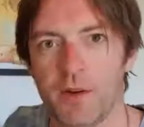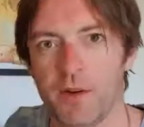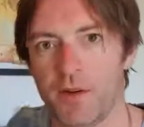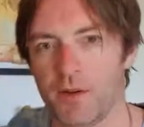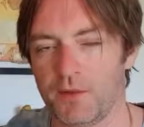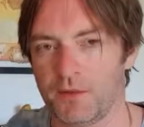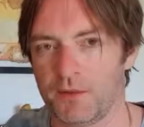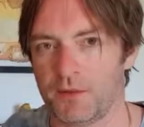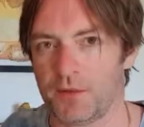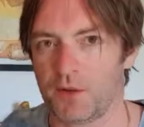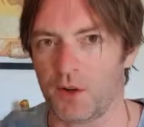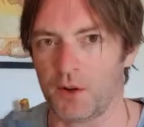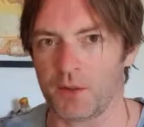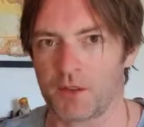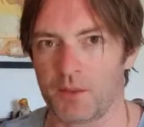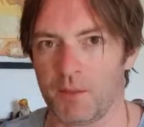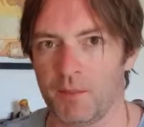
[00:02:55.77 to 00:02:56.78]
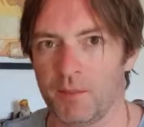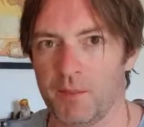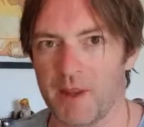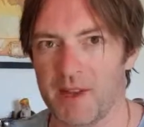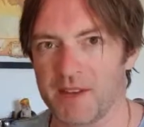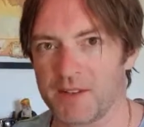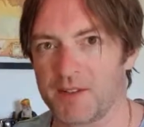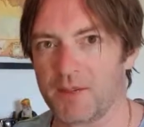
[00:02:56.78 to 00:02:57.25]
have got some
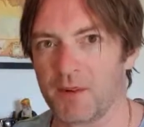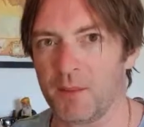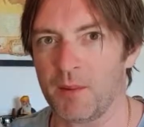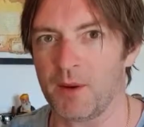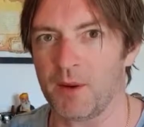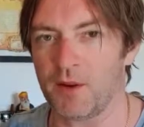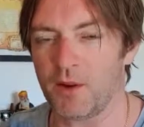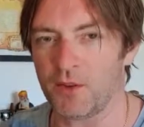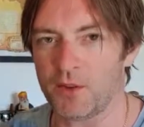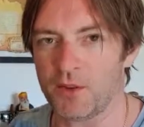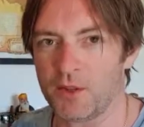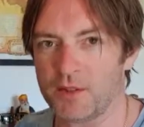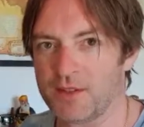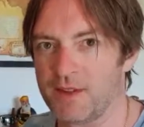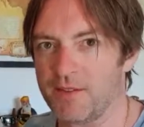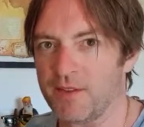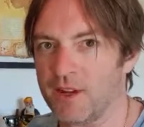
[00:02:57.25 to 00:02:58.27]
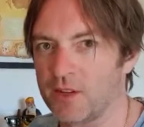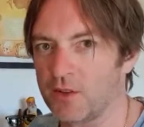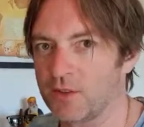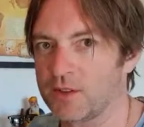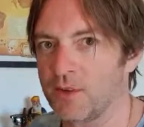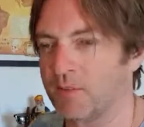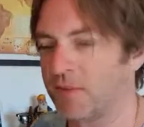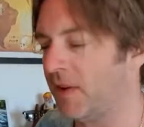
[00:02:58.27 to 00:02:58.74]
bits from a Honda Civic
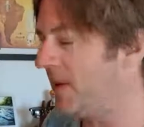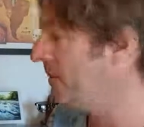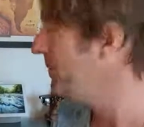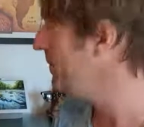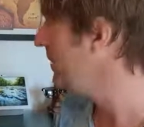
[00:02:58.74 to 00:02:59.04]
or something